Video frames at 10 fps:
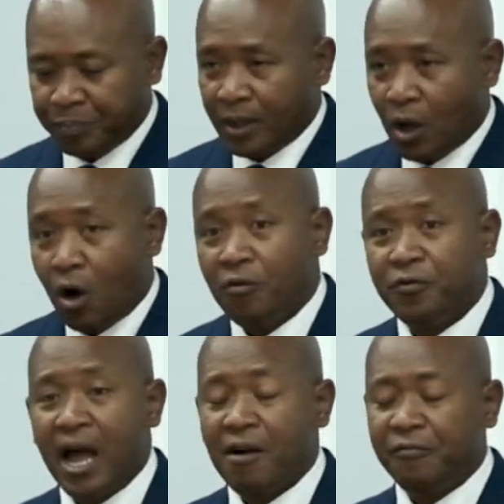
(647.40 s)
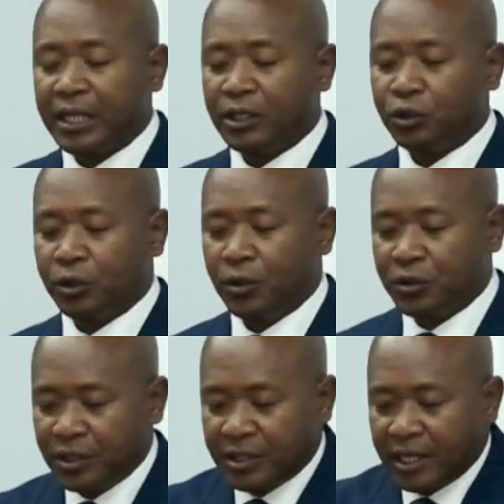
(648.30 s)
Often African
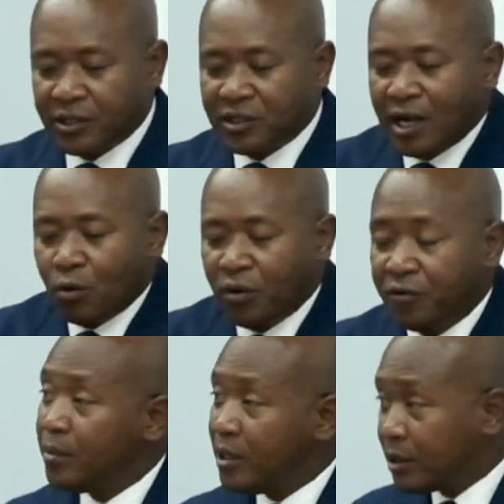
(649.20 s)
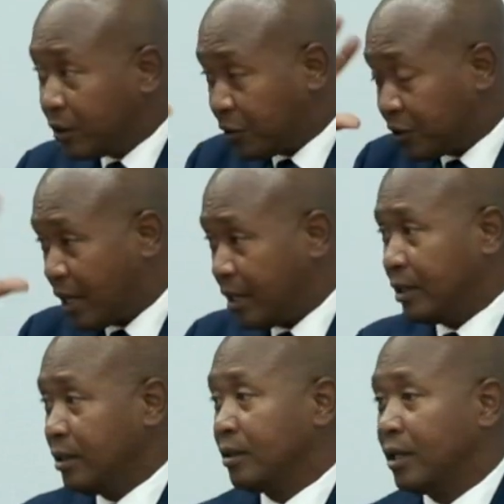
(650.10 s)
churches are stuck with the
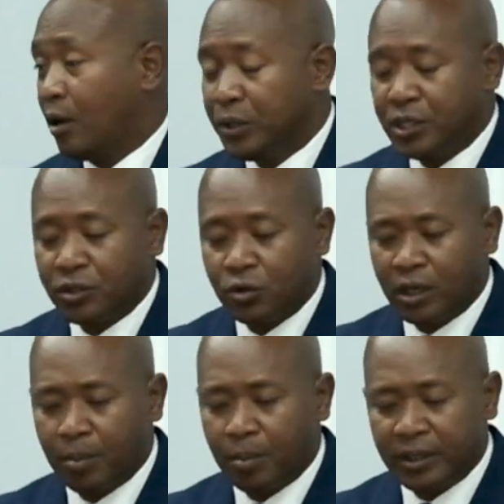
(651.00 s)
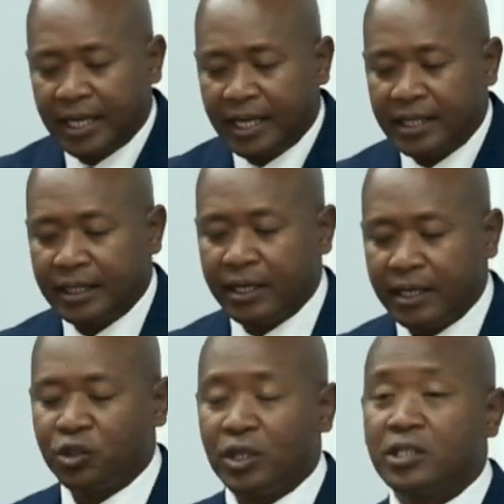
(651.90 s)
misunderstanding, we just talk about that, that they are
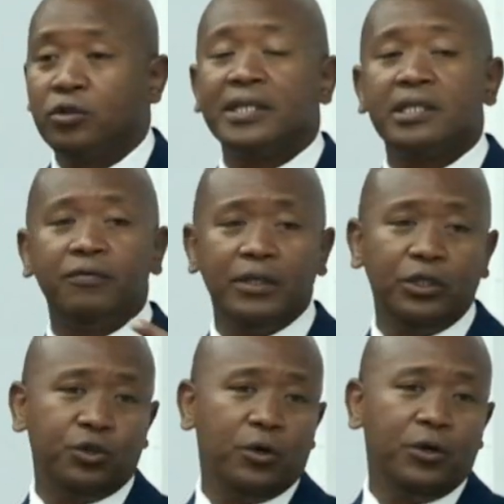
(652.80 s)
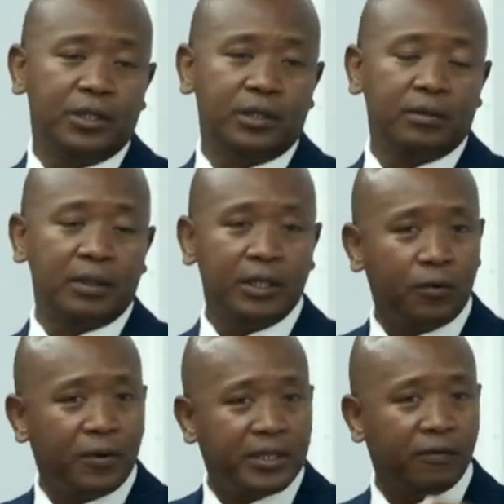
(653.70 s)
just receiving churches. These are
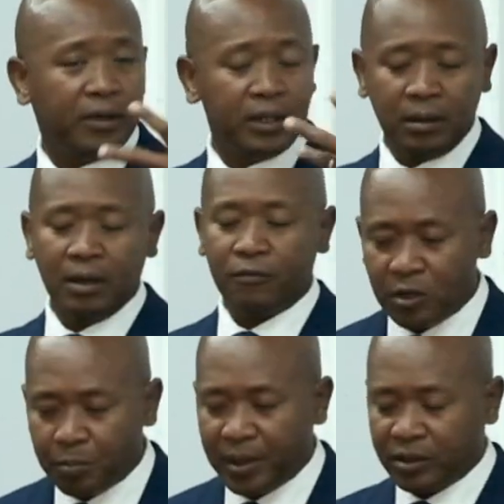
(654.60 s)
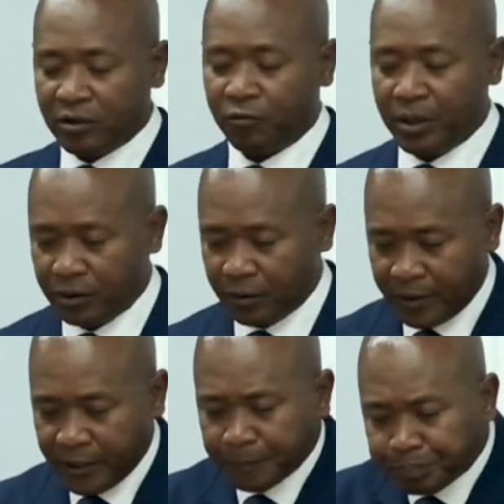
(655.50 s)
receiving recipients of
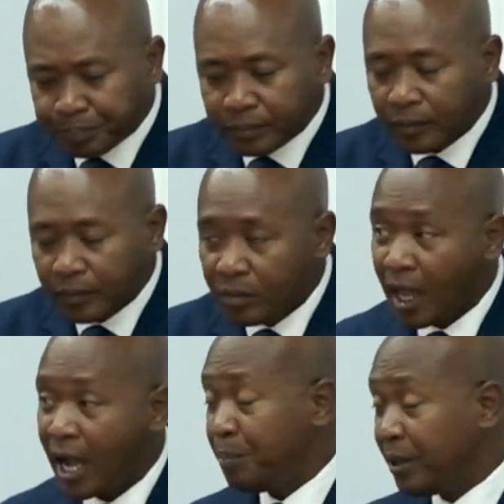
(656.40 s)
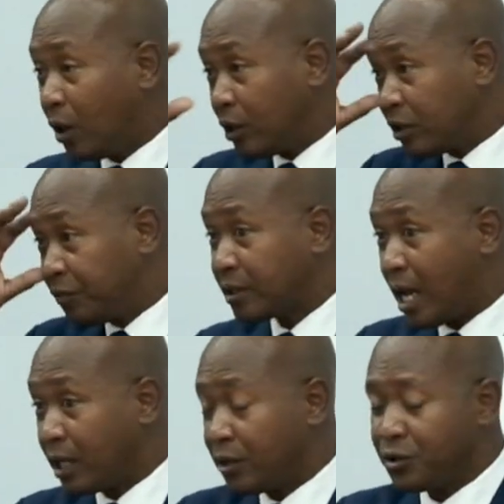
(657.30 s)
missionaries. And because of this
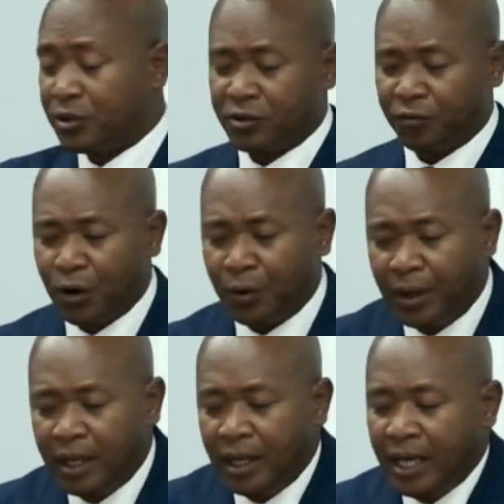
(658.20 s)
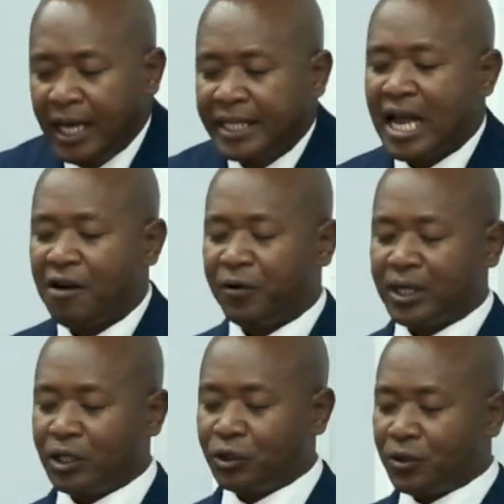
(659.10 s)
unconscious view, the
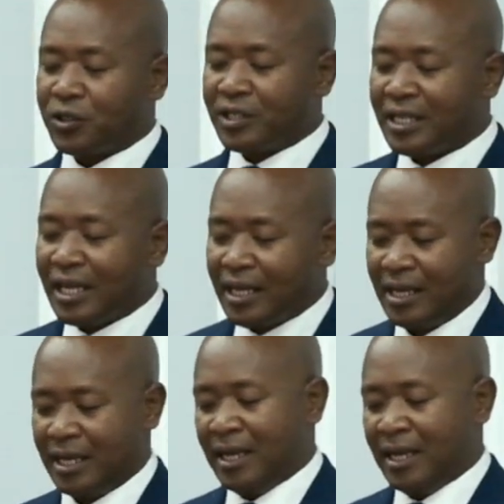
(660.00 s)
African church see